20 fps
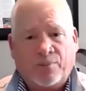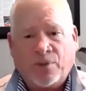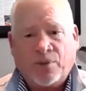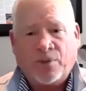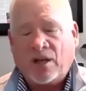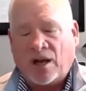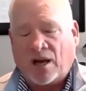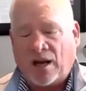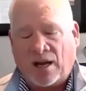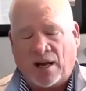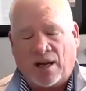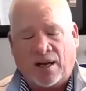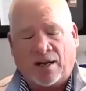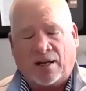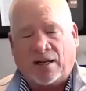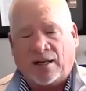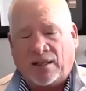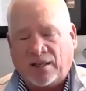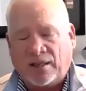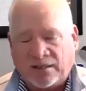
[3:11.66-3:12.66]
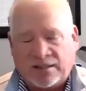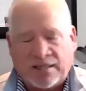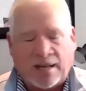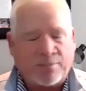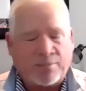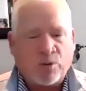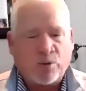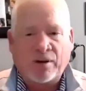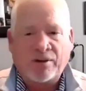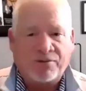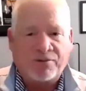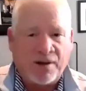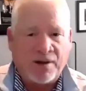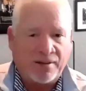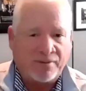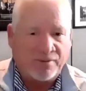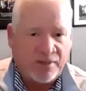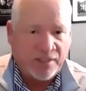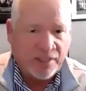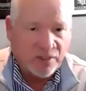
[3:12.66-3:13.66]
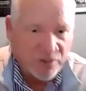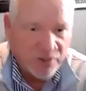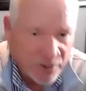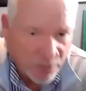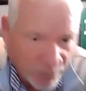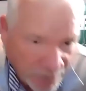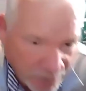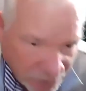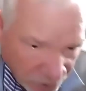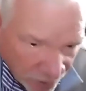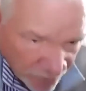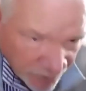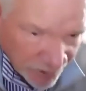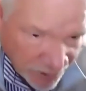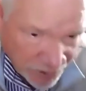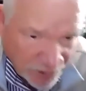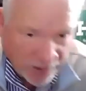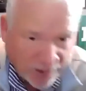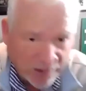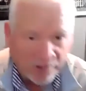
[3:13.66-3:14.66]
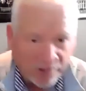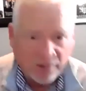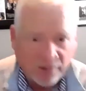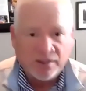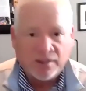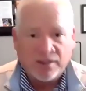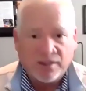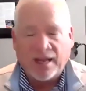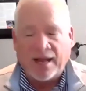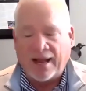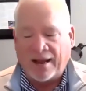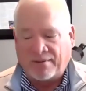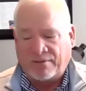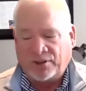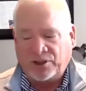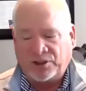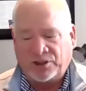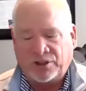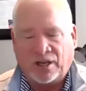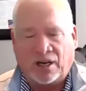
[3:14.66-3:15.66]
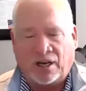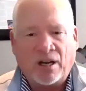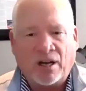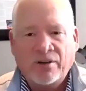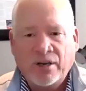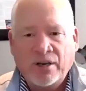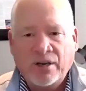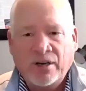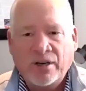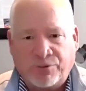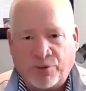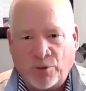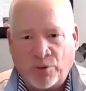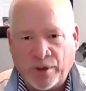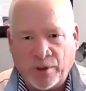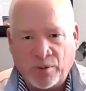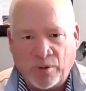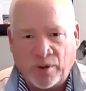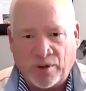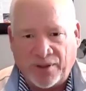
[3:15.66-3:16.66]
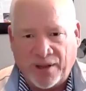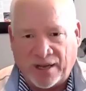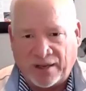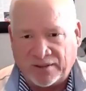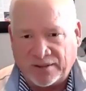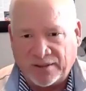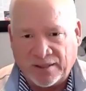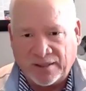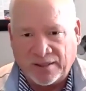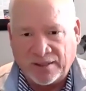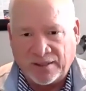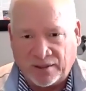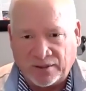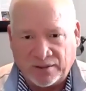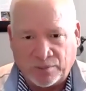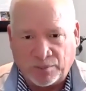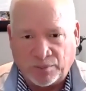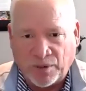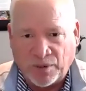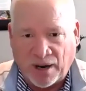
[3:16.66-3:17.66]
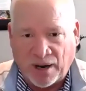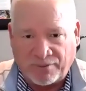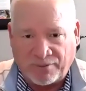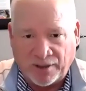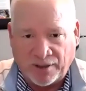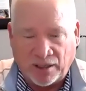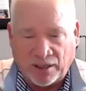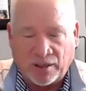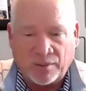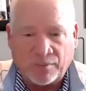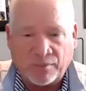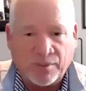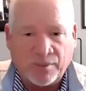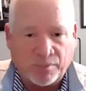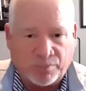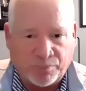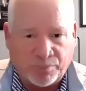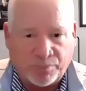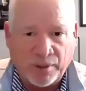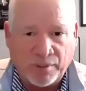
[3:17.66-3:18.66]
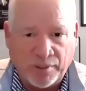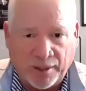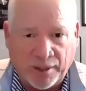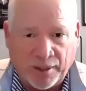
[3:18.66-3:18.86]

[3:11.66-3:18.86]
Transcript: uh, top 25 deals that we sold this year averaged $141,000 in profit or premium.